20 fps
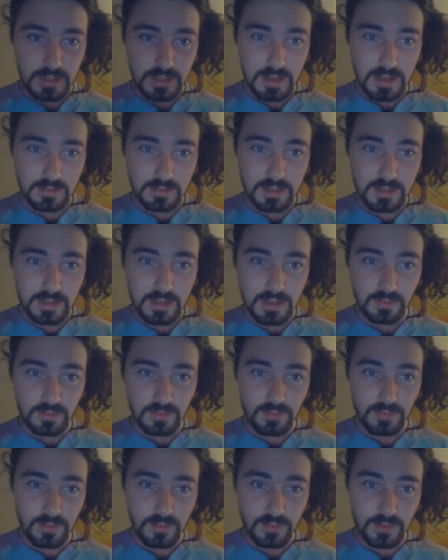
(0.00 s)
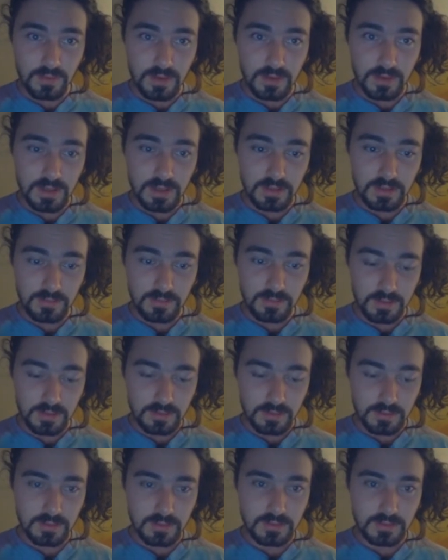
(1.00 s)
Audi A4, and then we're
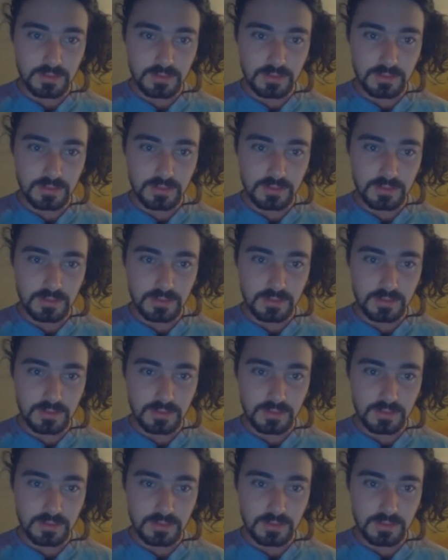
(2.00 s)
gonna